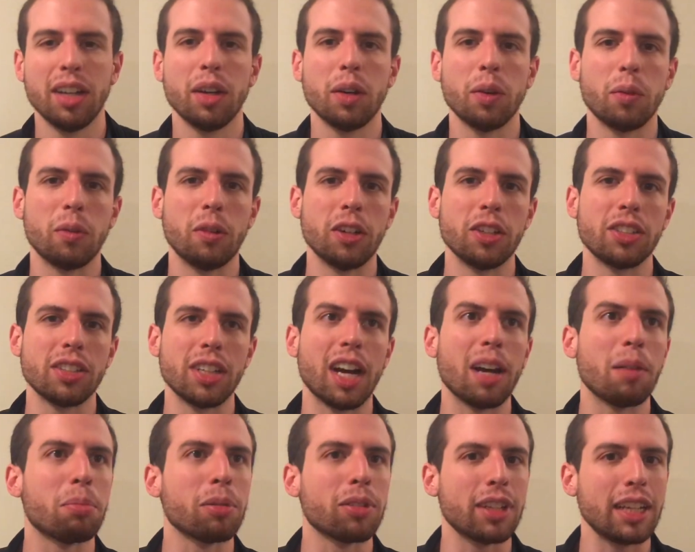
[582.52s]
which
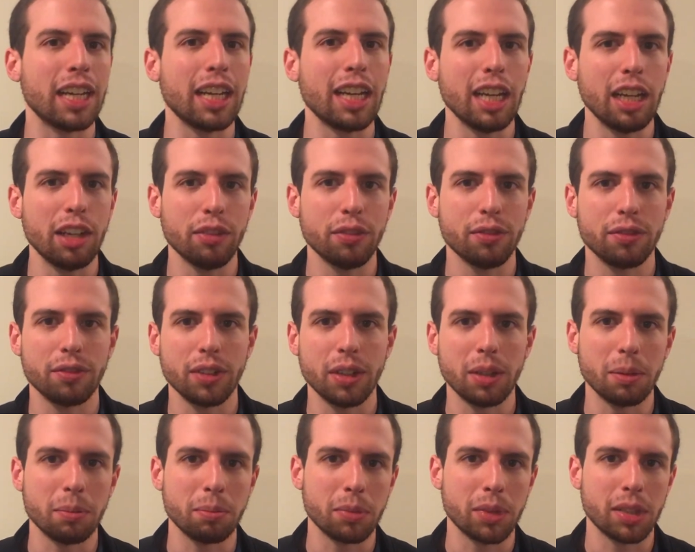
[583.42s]
I believe,
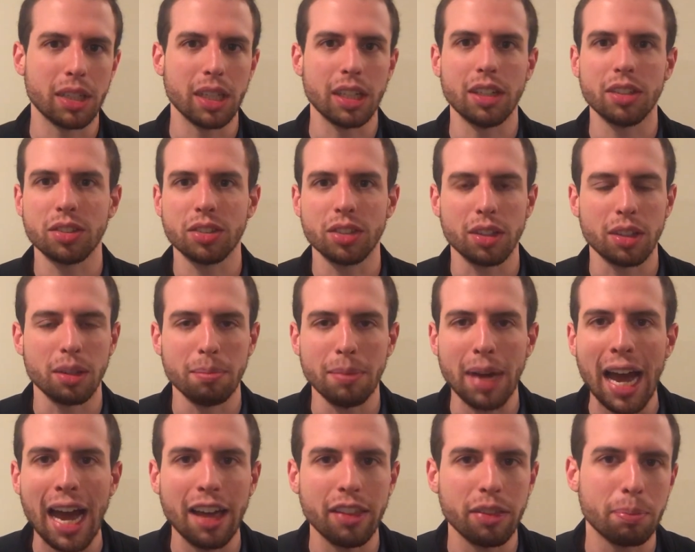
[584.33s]
I'm going to show the
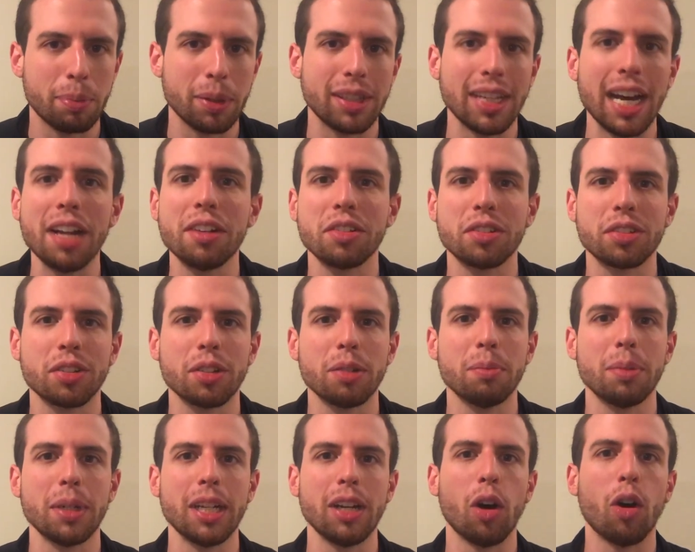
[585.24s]
math, but that should
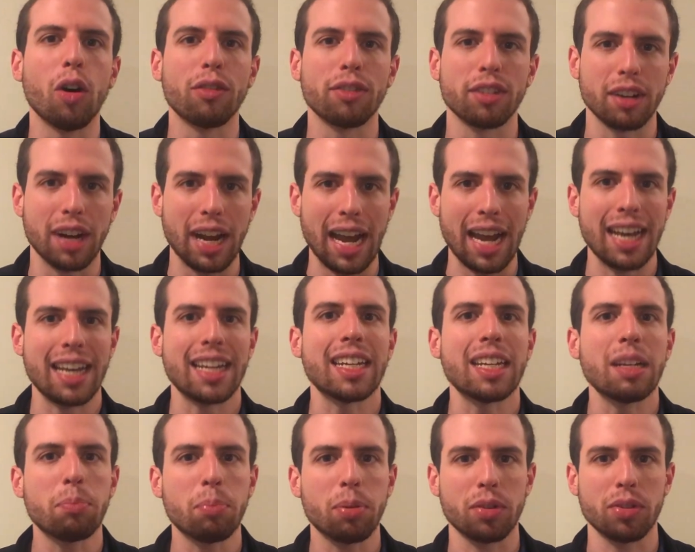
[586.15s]
be over
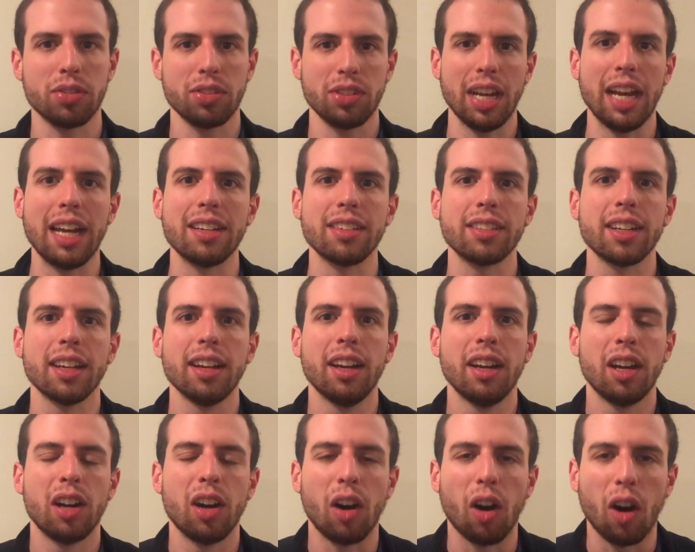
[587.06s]
80%
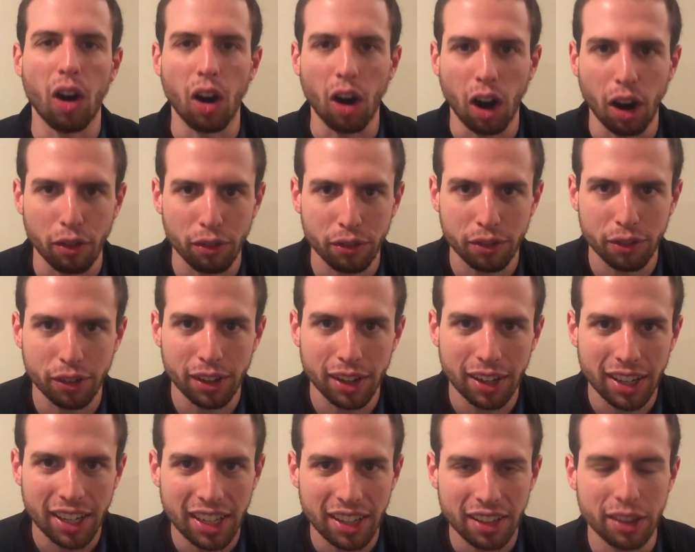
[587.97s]
off.
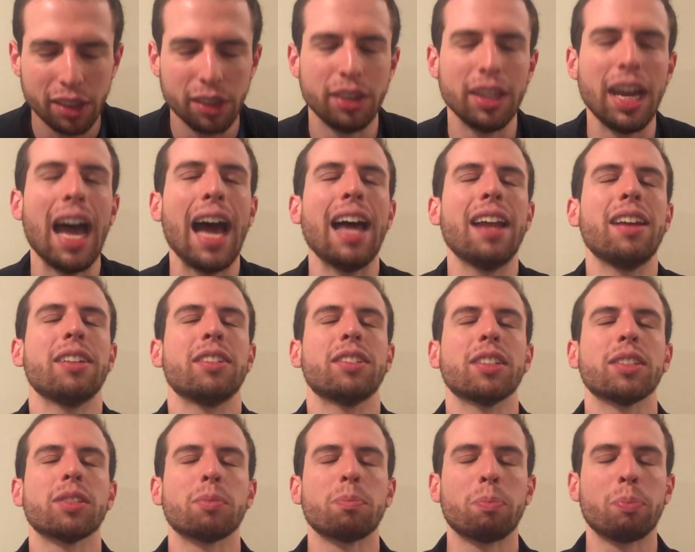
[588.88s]
That
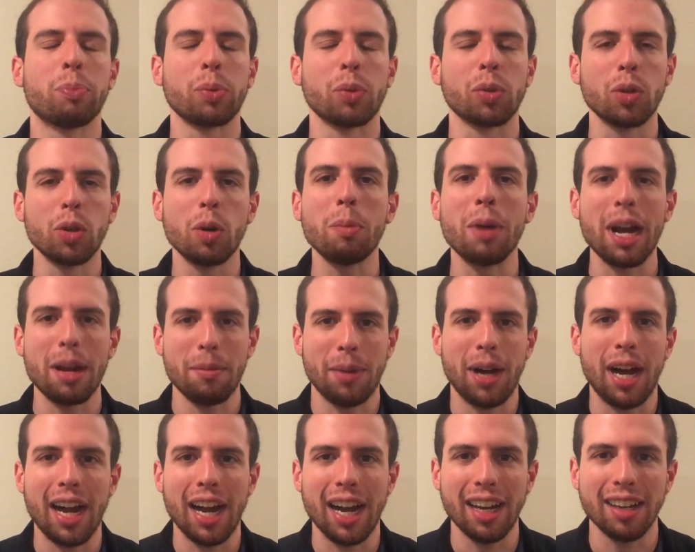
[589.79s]
just blew my
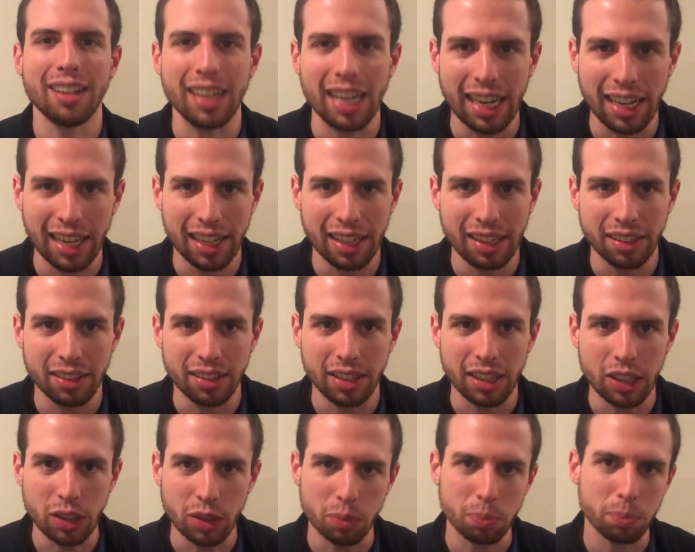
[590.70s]
mind and
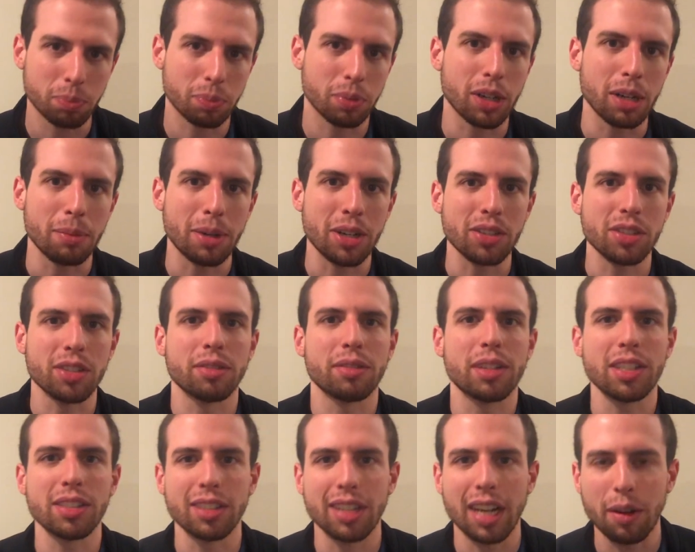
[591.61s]
is pretty much the
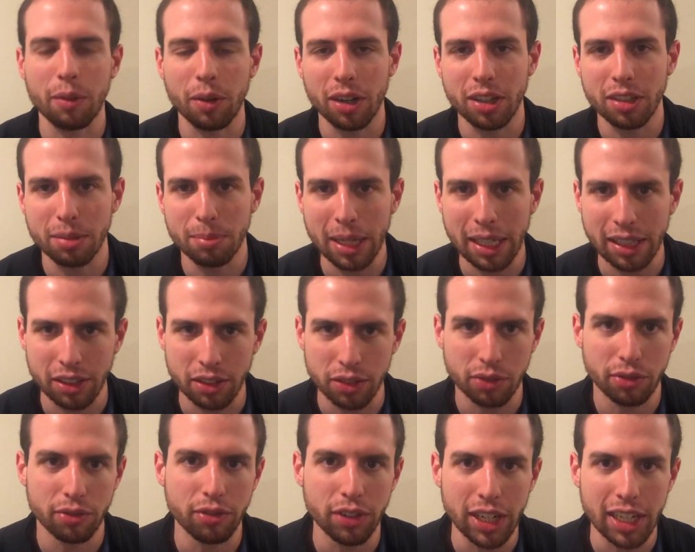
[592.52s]
reason I wanted to make this
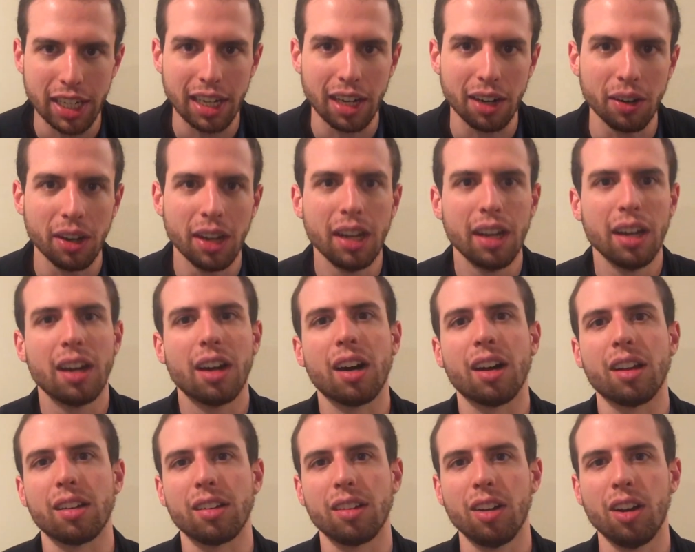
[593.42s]
video,
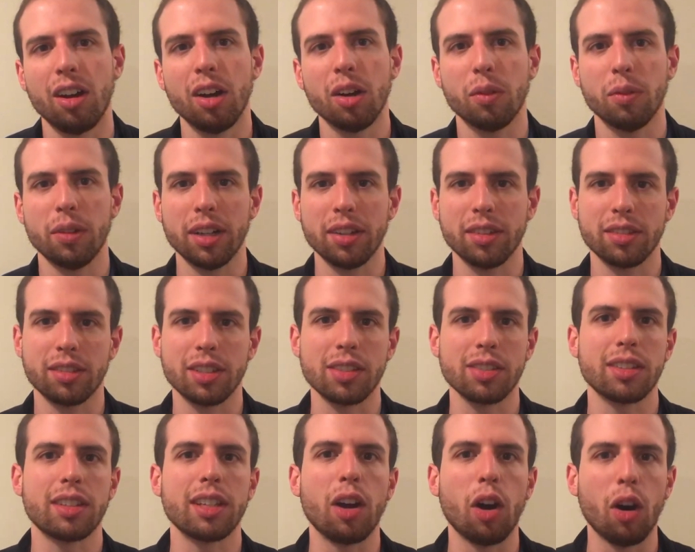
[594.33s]
along with
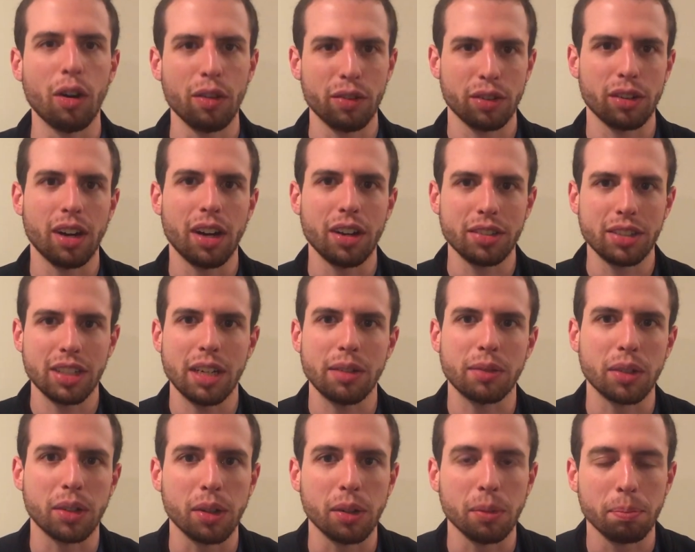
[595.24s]
just the overall
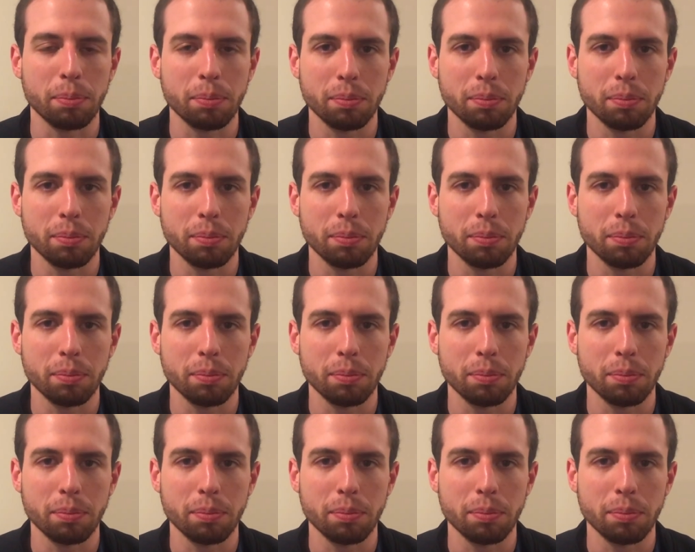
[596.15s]
general